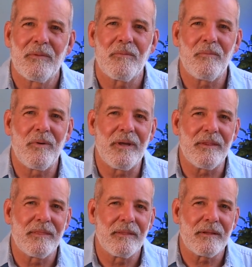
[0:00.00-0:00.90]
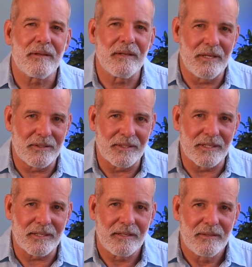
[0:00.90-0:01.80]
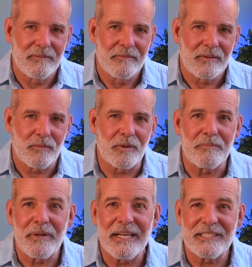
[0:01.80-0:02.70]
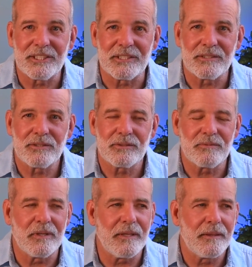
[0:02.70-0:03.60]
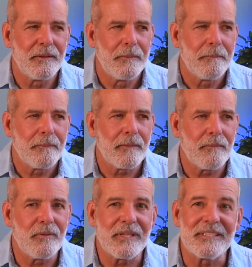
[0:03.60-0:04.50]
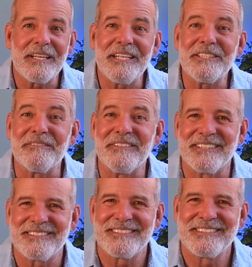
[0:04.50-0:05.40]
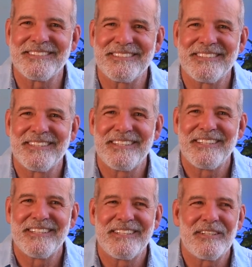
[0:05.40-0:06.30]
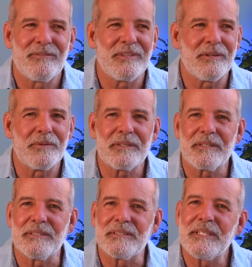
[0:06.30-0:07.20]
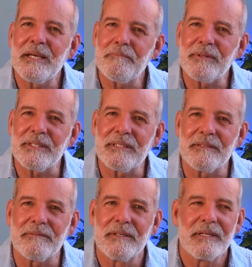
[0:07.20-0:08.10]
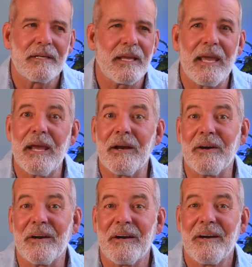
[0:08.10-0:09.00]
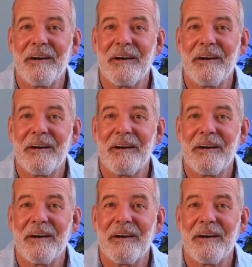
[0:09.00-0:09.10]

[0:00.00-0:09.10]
with clarity, with patience, with attentiveness, with a real contemplative care.